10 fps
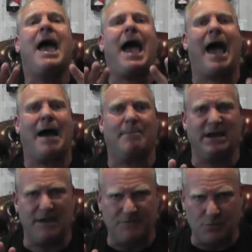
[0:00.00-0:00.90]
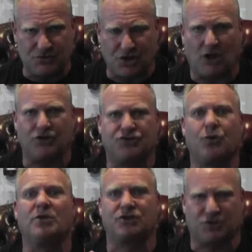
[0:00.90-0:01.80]
How many of you suckers
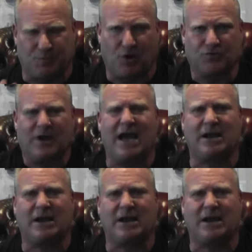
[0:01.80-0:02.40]
thought the Spurs were not